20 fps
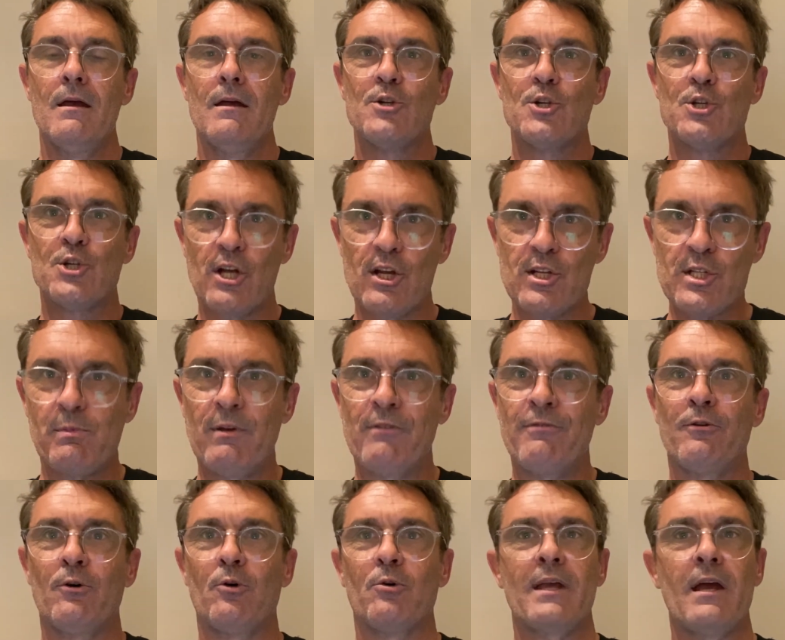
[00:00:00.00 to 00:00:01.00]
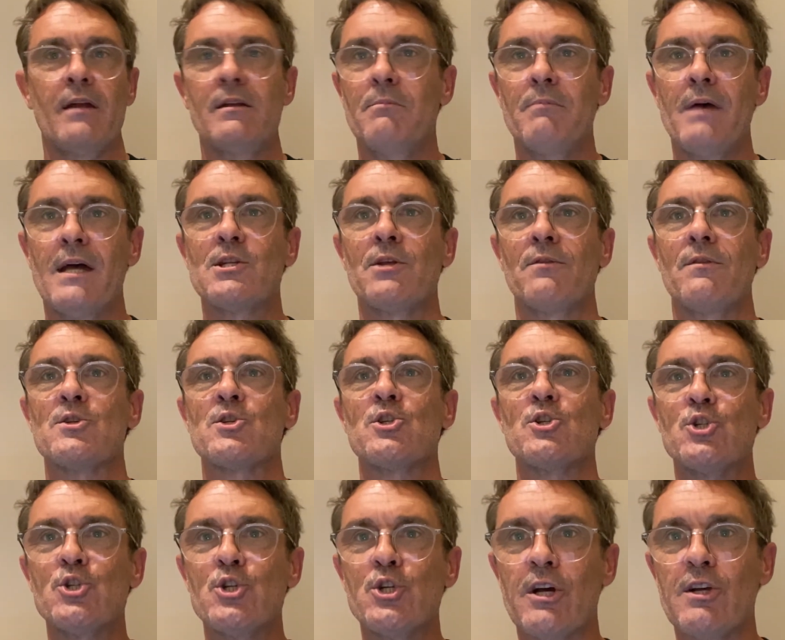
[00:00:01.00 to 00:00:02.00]
Just before, can you imagine this?
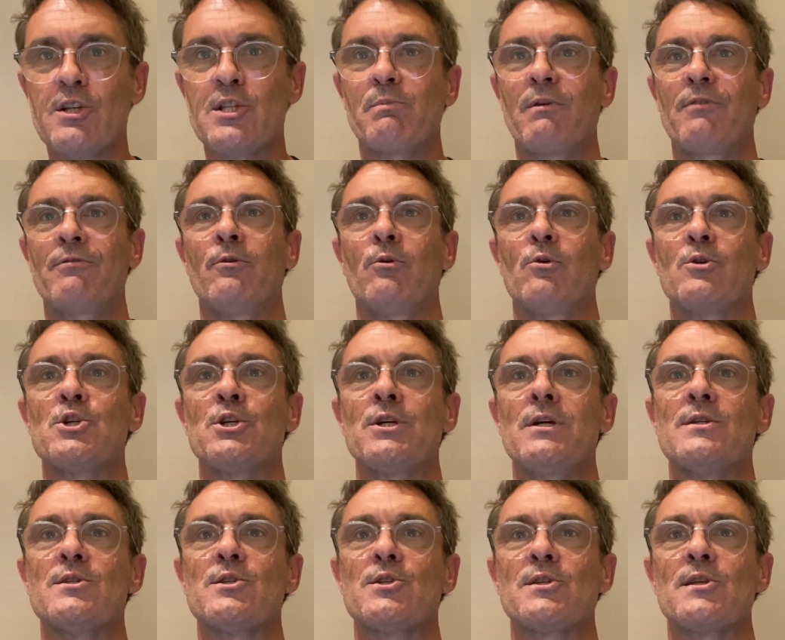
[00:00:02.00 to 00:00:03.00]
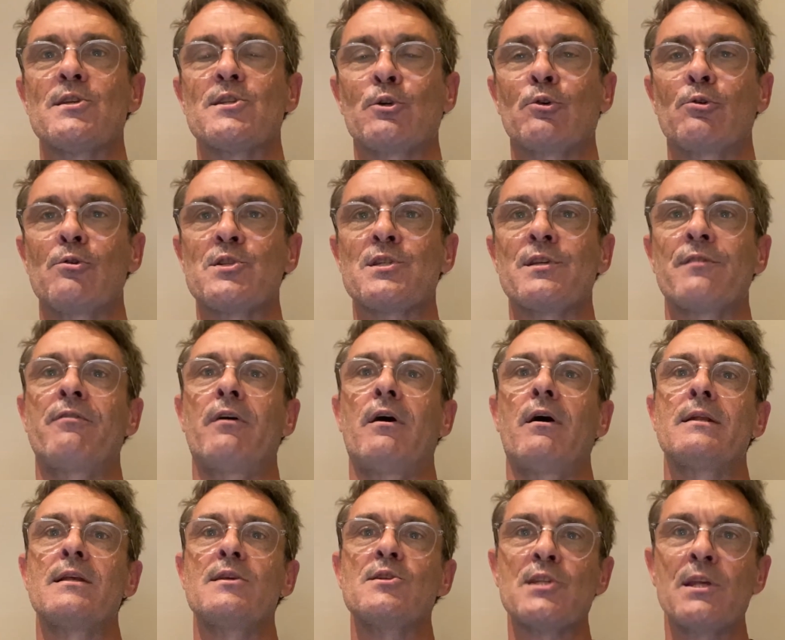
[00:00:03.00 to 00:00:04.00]
Just before Jesus is
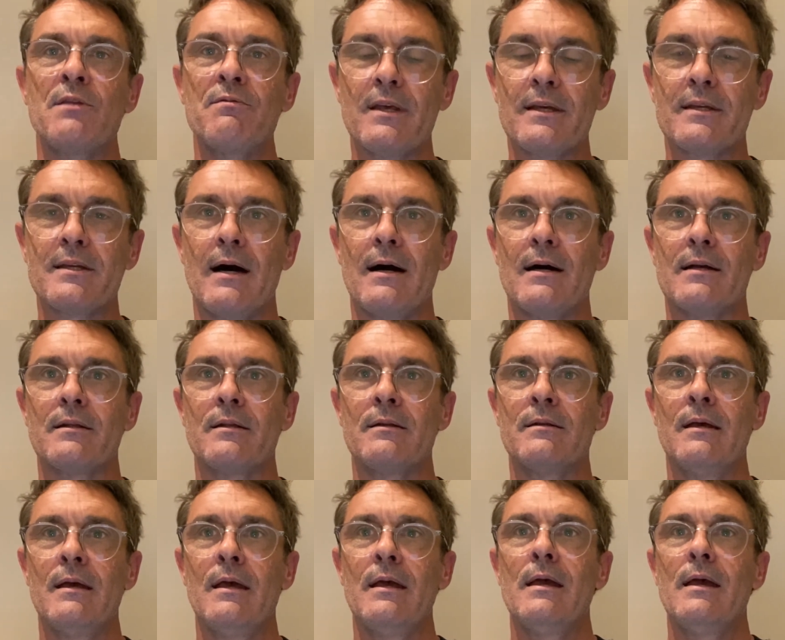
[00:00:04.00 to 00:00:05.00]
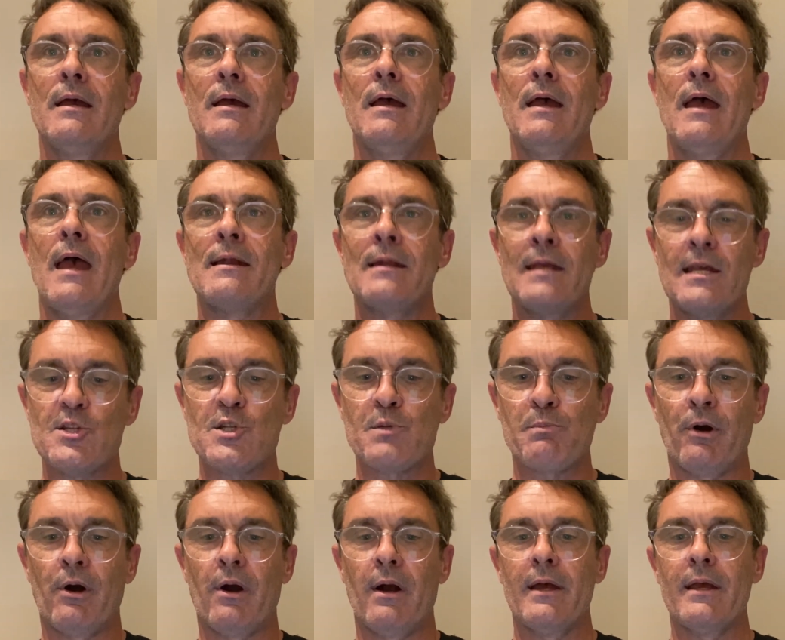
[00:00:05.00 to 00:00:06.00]
crucified, he's in the garden and he's
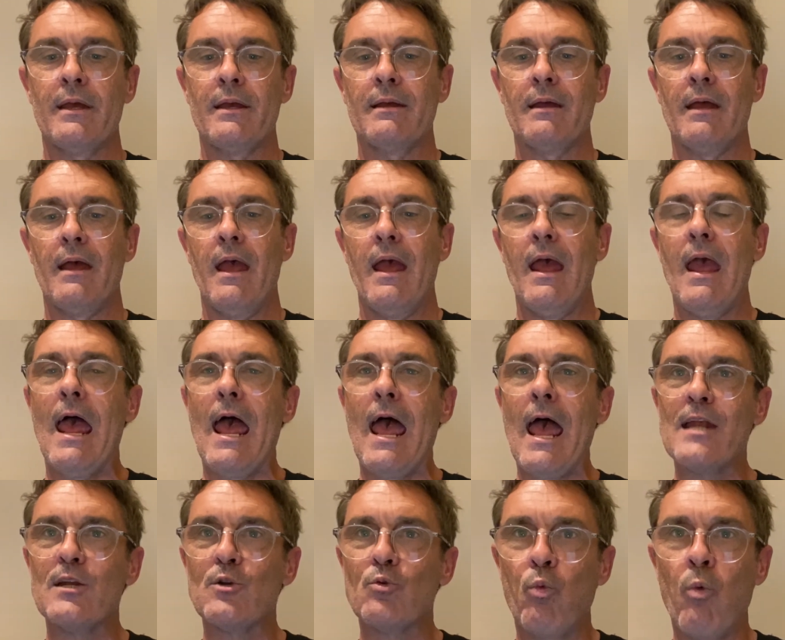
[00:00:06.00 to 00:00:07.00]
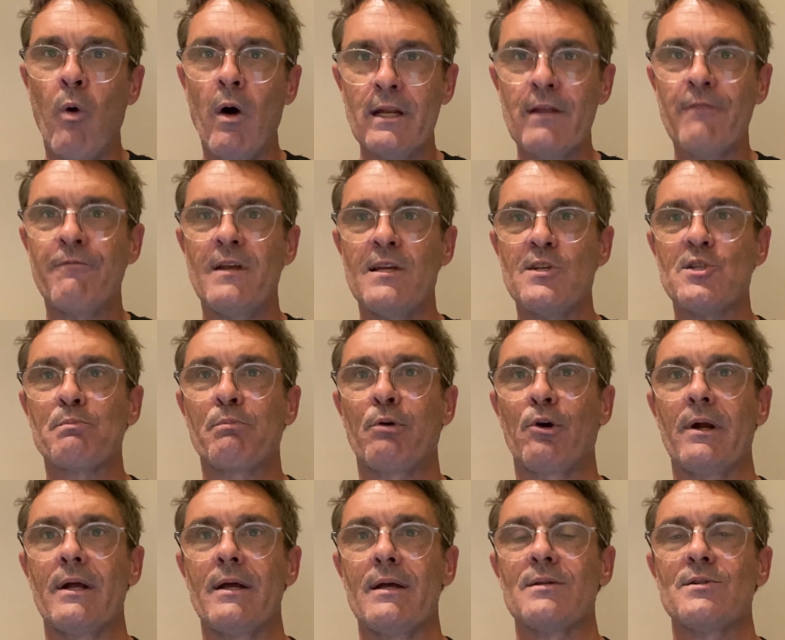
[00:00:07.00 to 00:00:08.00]
praying. And one of his
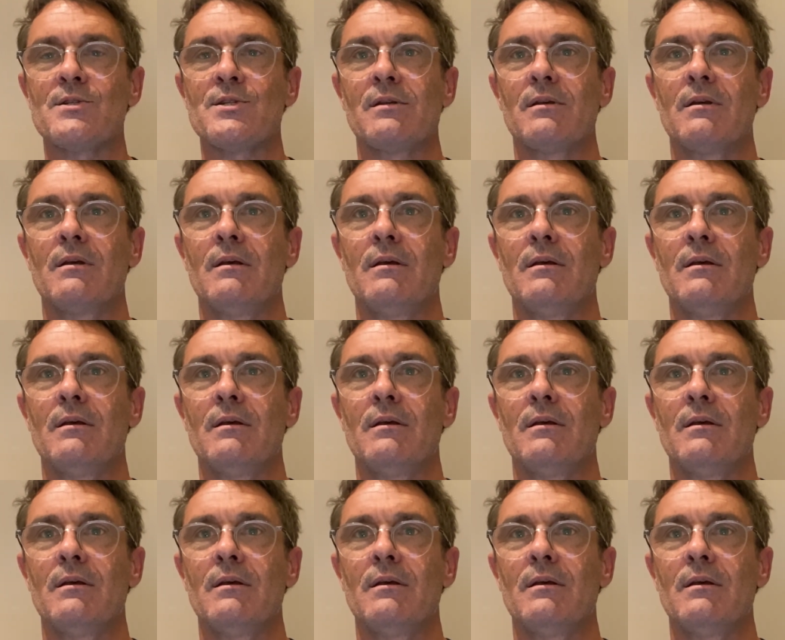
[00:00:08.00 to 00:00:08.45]
prayers